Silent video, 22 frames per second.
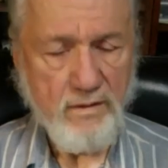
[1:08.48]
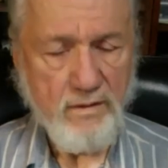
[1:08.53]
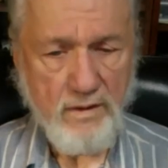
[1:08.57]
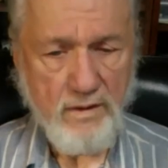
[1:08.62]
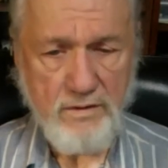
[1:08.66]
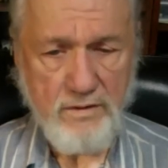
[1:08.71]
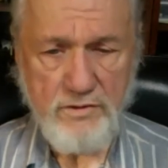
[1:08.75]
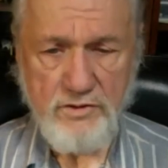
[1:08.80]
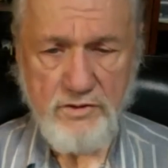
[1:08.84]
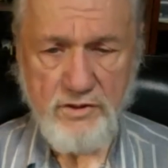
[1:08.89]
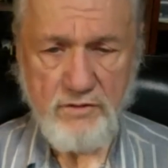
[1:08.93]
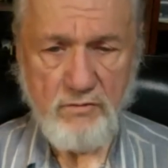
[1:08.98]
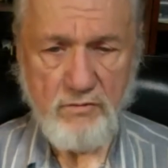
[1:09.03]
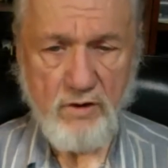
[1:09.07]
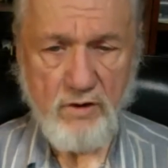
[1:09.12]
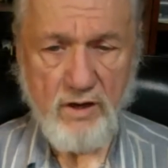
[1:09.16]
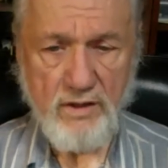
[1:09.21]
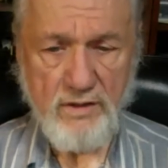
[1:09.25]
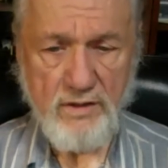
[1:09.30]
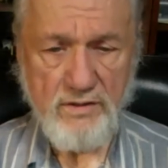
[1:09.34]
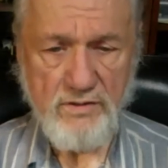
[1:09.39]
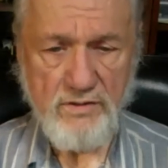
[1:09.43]
Then she
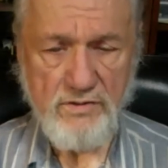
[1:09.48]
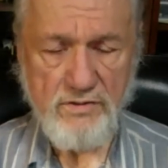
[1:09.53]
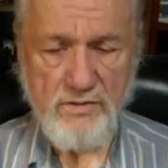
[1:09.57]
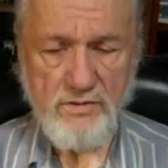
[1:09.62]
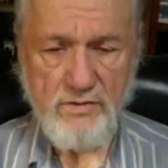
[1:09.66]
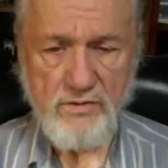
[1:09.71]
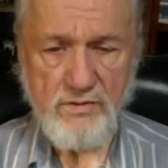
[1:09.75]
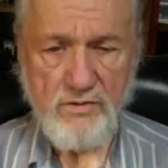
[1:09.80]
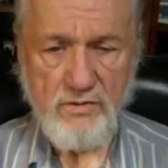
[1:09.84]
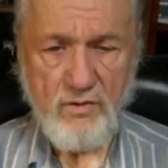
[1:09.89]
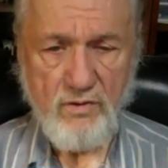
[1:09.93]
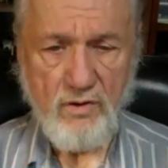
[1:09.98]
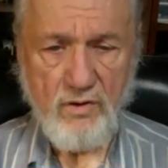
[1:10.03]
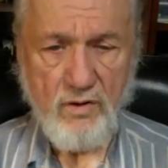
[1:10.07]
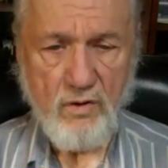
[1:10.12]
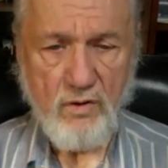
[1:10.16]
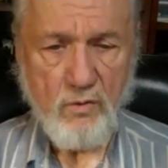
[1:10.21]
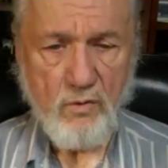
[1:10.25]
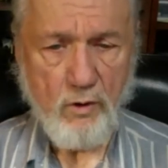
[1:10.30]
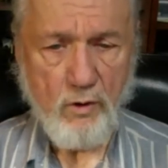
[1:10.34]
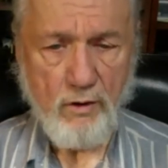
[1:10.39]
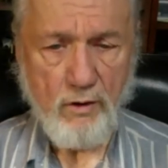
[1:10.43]
writes,
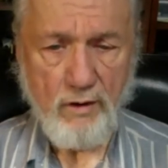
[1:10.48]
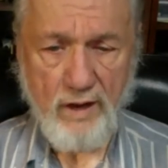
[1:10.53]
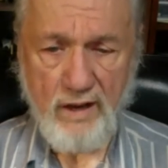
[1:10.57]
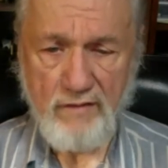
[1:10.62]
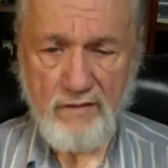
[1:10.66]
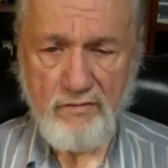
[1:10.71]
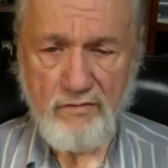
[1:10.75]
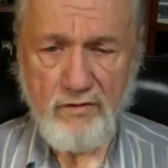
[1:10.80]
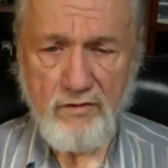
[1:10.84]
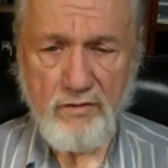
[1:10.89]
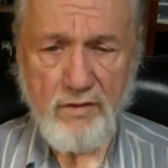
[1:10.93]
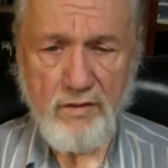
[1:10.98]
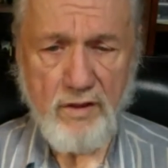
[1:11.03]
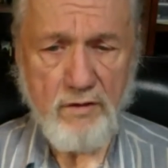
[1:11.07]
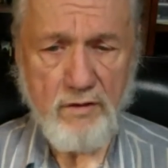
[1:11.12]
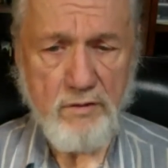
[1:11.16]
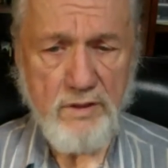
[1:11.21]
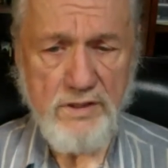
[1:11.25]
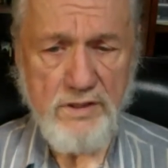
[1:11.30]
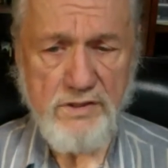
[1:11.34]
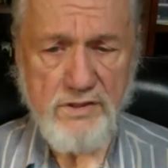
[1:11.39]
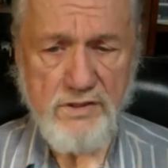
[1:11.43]
wherever
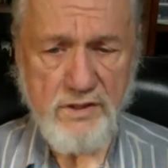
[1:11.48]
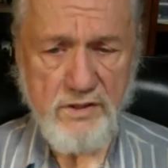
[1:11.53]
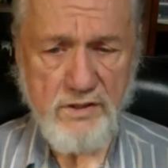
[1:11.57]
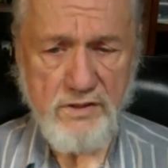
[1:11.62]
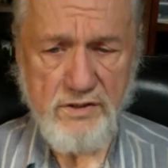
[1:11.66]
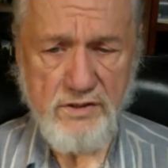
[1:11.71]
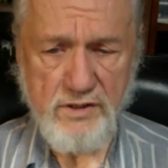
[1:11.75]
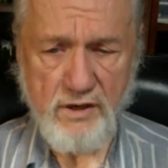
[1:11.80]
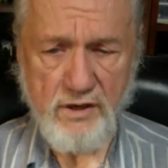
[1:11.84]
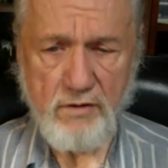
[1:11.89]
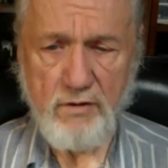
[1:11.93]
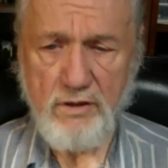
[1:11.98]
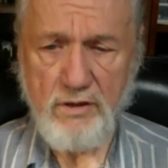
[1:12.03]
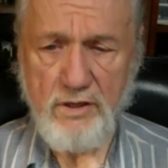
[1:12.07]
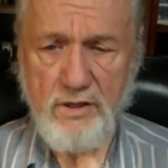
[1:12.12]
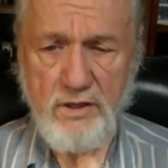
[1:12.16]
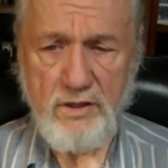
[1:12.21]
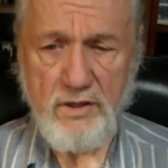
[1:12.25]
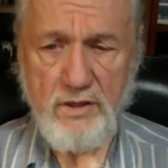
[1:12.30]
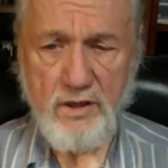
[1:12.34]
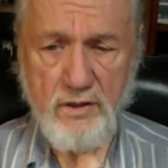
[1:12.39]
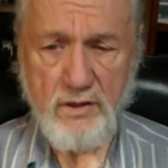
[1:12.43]
there is
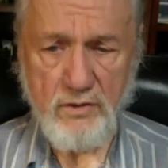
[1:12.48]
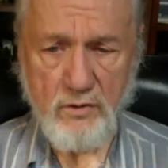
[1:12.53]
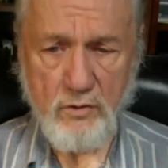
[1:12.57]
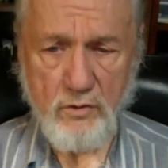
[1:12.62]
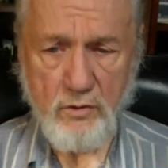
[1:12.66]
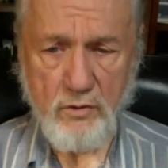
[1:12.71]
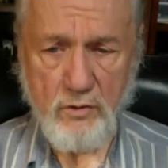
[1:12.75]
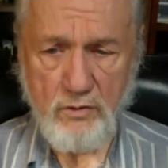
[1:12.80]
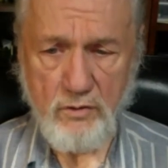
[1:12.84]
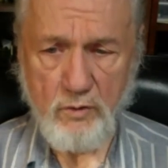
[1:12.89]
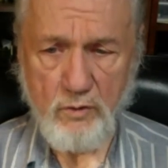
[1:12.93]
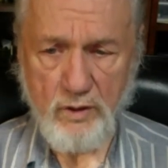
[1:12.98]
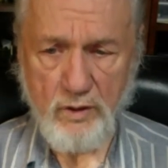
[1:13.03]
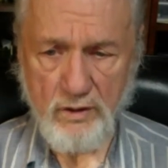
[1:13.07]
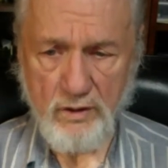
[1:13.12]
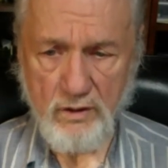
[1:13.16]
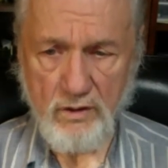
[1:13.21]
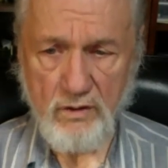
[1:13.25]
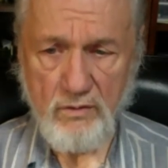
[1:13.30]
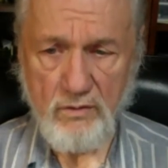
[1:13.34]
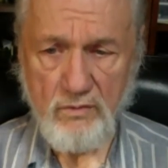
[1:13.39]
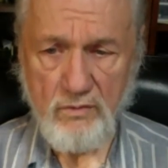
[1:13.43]
sincerity and
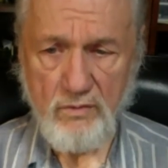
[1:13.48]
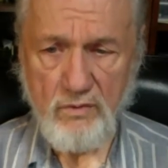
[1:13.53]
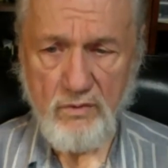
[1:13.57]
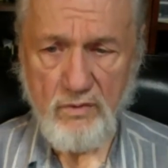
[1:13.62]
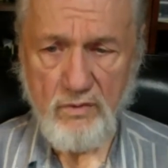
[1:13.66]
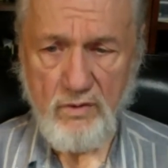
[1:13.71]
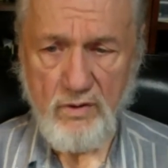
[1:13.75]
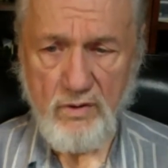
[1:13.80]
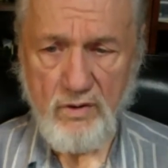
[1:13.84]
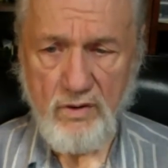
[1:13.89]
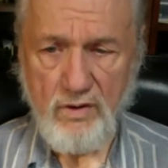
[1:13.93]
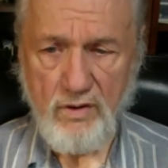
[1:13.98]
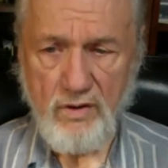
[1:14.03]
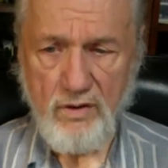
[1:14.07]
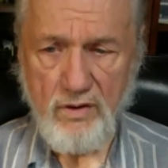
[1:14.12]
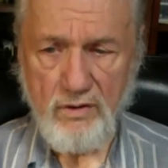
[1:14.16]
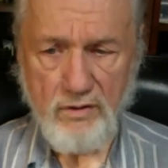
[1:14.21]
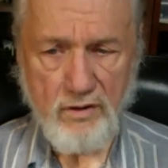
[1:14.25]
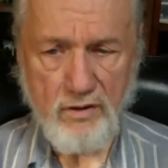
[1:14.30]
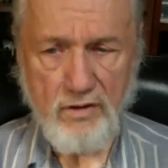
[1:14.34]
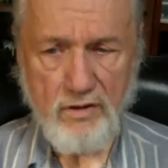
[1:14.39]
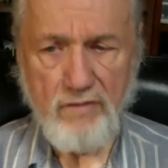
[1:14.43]
goodwill,
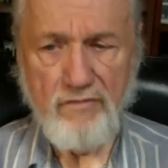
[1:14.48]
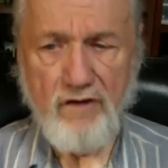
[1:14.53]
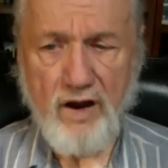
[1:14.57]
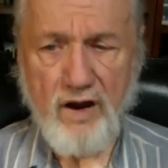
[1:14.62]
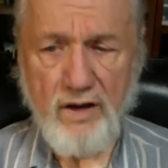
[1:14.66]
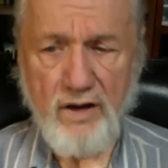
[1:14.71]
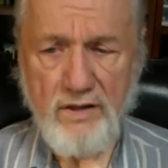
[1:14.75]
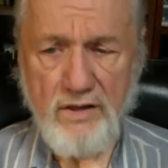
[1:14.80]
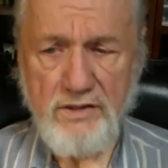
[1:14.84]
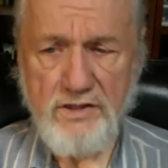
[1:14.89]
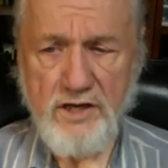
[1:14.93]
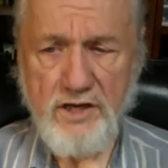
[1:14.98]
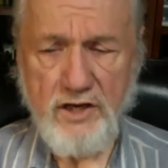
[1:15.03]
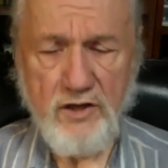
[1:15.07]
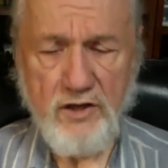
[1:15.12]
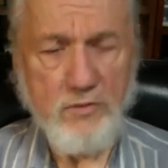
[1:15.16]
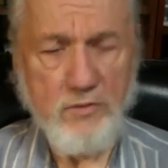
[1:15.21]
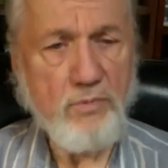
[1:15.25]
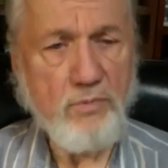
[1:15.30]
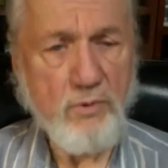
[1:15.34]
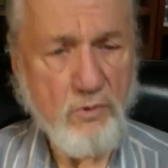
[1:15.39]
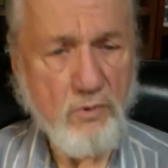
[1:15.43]
the divine's
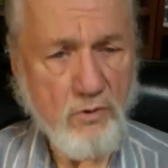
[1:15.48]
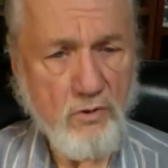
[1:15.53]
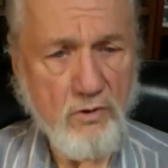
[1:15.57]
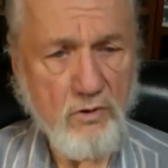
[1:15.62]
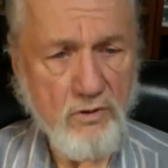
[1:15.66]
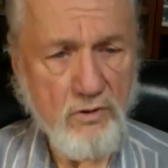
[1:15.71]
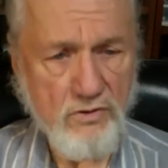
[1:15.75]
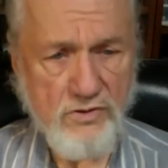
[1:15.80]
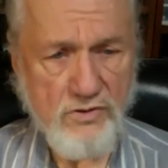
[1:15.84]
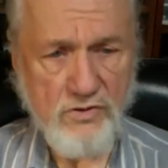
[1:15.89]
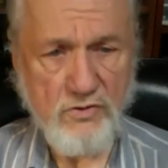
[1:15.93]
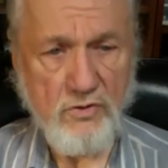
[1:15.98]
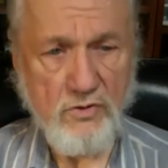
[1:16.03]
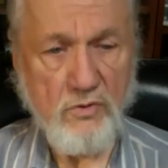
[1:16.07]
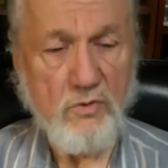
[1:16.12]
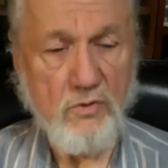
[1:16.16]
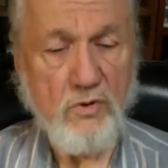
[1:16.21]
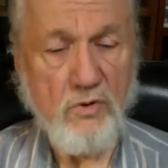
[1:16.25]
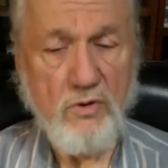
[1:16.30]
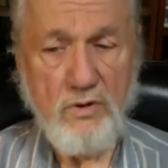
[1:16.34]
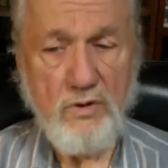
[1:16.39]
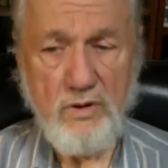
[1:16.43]
help
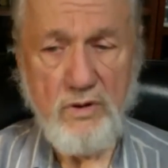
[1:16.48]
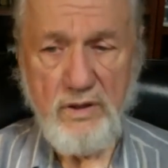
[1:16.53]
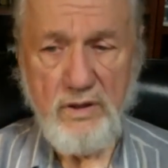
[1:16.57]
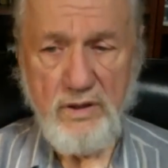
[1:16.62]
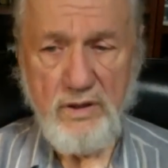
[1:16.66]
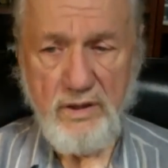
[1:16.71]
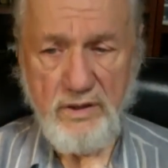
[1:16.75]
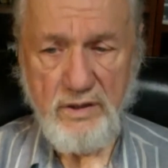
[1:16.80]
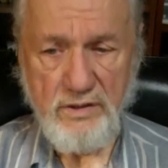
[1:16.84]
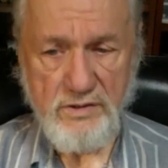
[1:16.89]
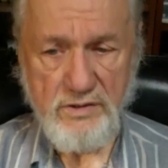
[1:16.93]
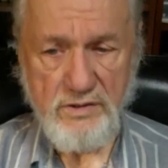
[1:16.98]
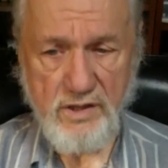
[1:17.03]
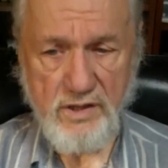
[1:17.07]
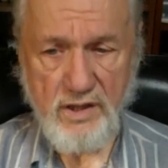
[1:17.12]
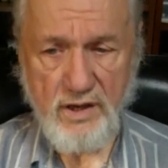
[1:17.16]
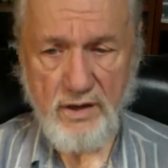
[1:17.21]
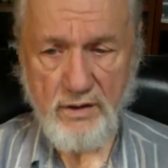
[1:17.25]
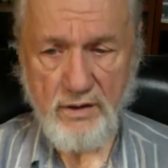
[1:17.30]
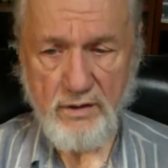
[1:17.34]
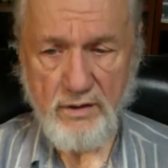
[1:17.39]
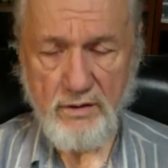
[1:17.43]
also is
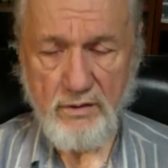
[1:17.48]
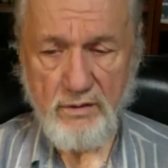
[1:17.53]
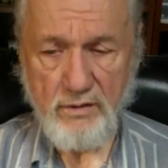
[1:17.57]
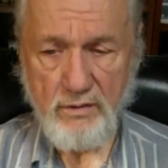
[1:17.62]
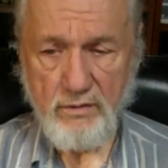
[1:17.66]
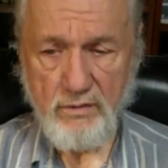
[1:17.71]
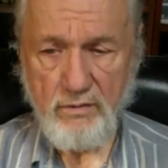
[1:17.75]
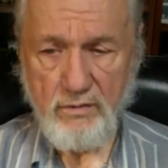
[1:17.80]
there.